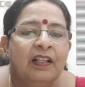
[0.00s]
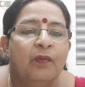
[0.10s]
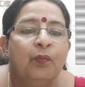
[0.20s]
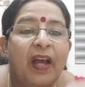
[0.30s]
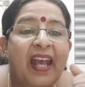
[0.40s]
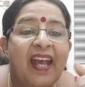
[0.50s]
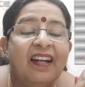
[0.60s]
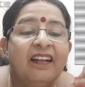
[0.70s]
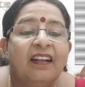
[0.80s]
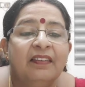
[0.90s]

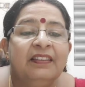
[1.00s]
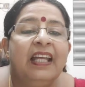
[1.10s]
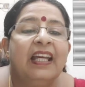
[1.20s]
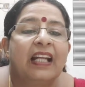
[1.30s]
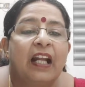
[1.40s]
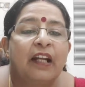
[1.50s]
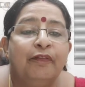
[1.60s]
where there are